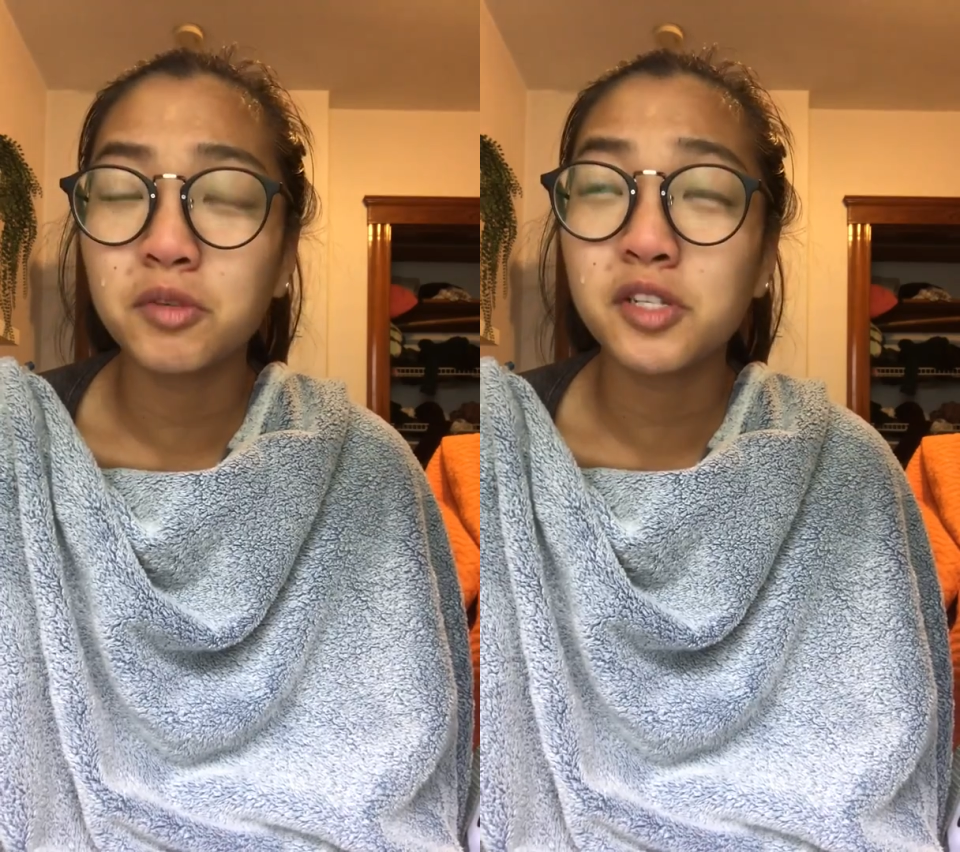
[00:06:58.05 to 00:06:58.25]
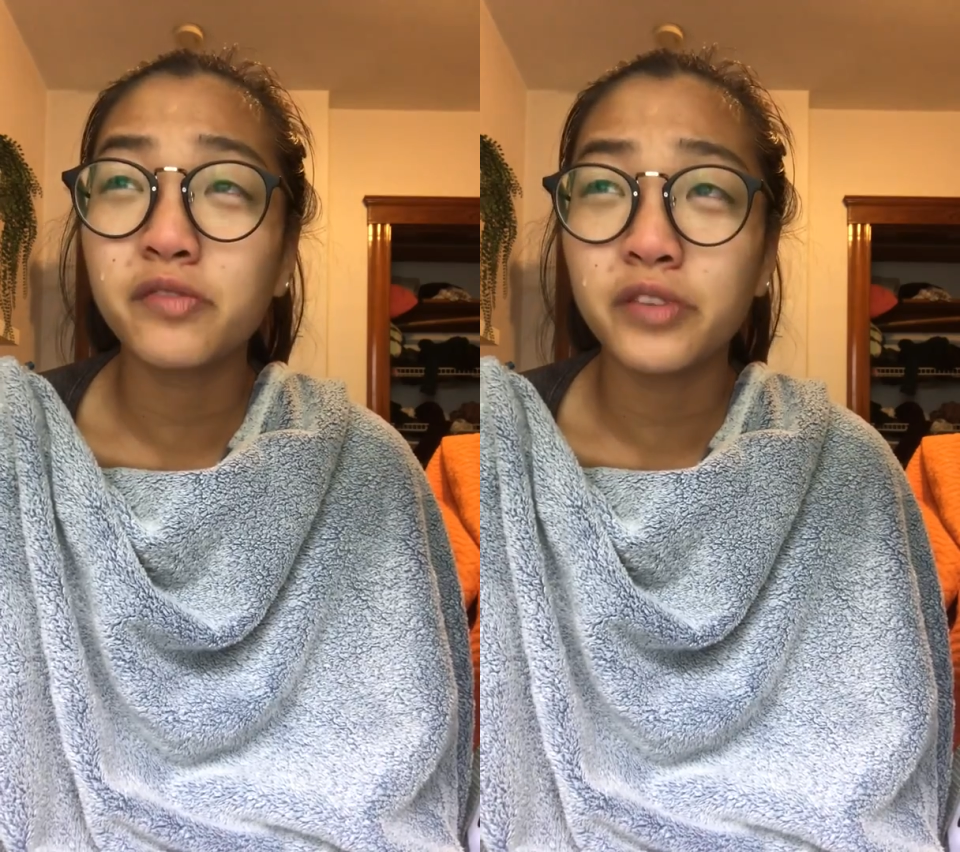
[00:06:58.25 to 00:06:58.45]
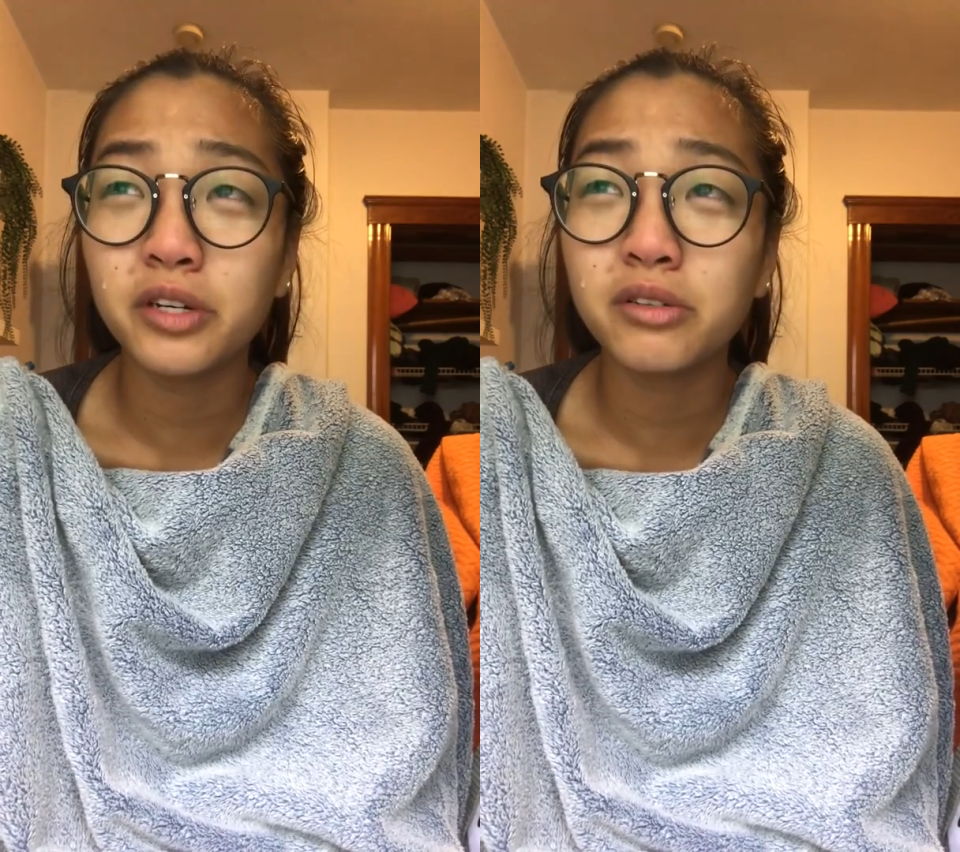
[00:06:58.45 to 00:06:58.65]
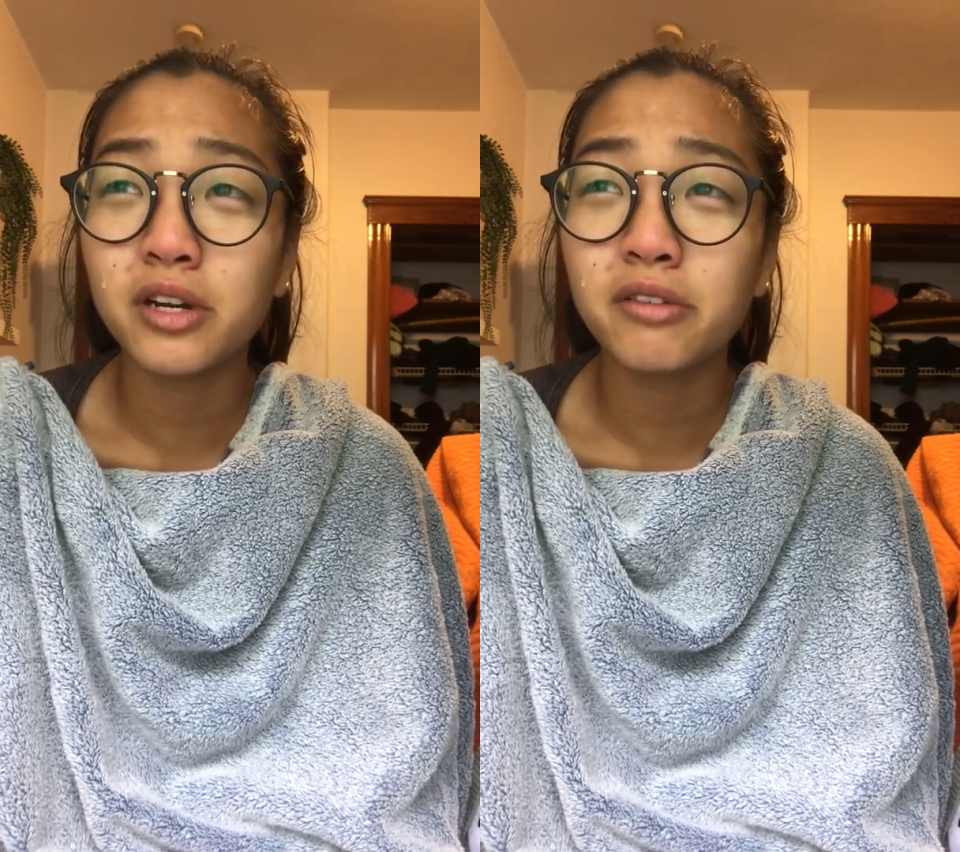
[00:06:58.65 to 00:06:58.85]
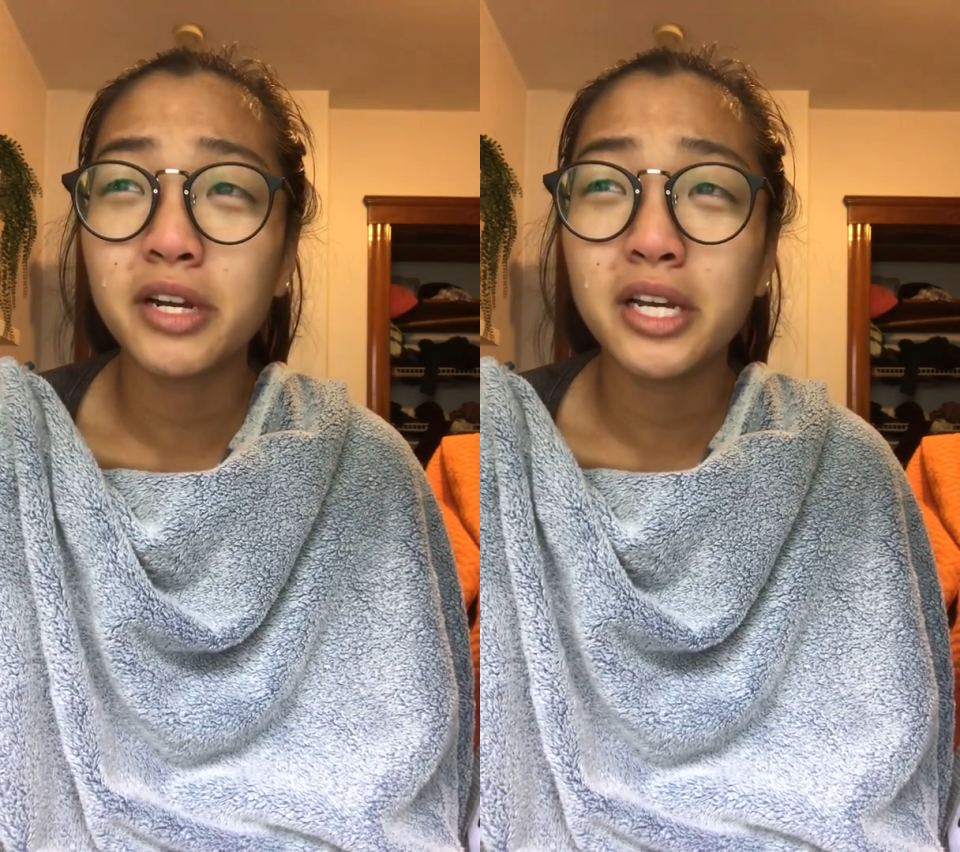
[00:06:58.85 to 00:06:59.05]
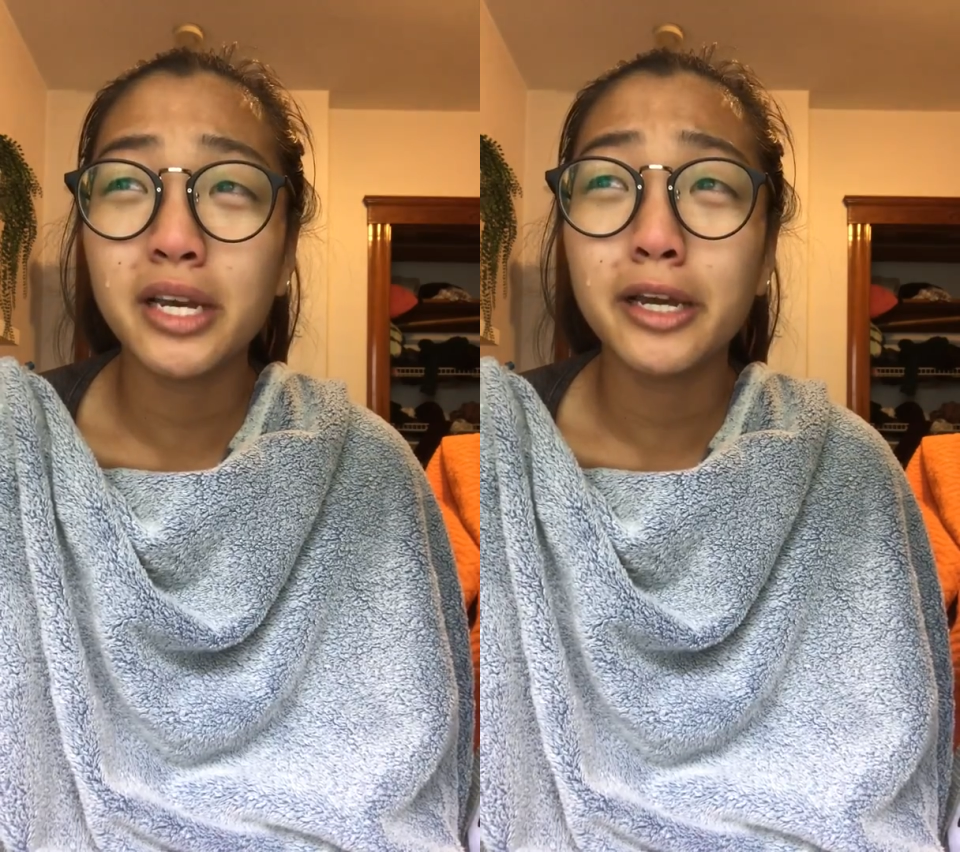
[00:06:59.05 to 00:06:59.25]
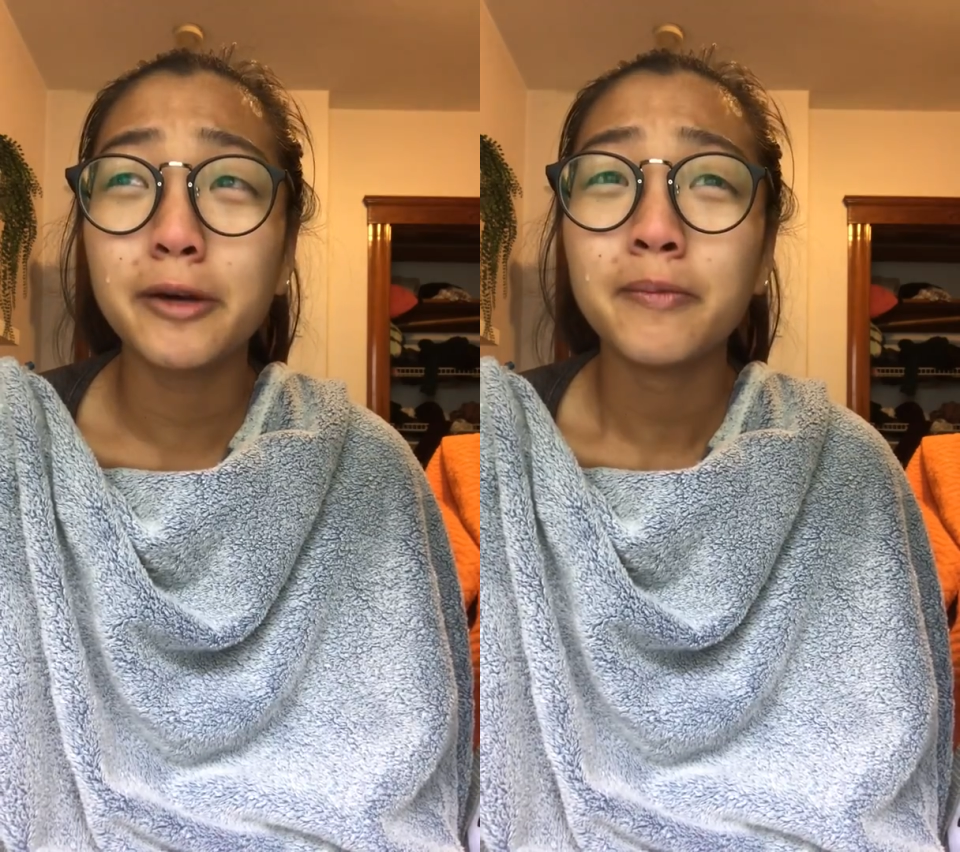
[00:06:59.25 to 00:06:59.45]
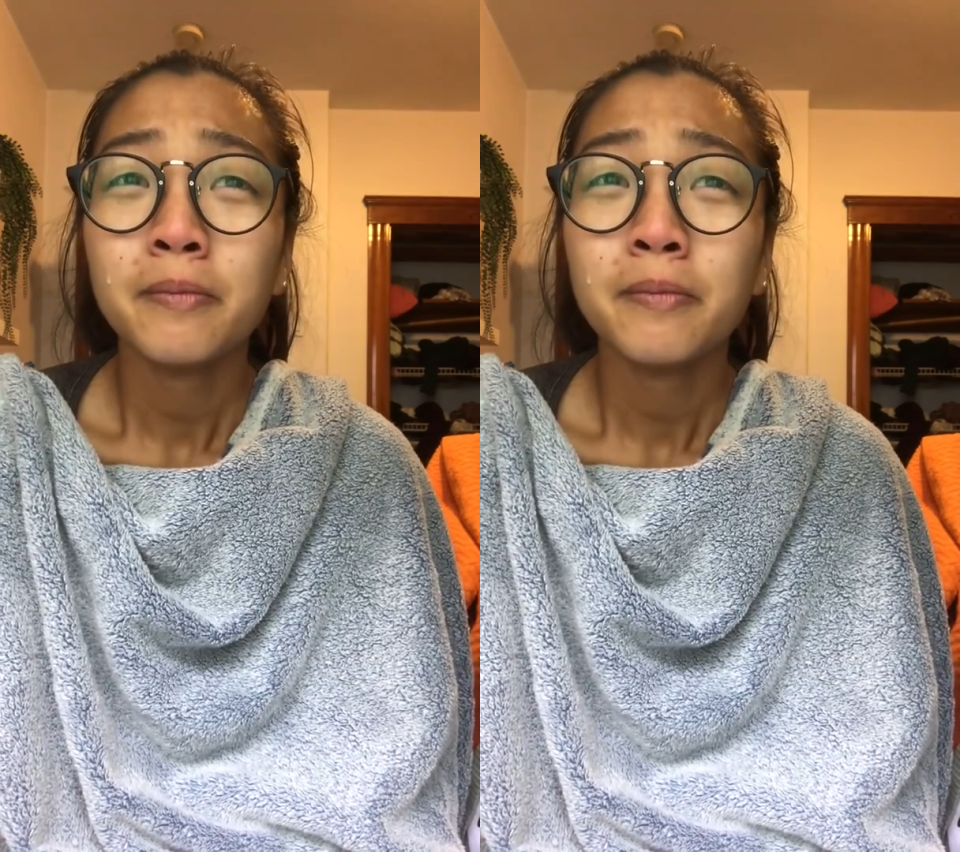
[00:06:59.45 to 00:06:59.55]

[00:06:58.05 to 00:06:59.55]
was filled already.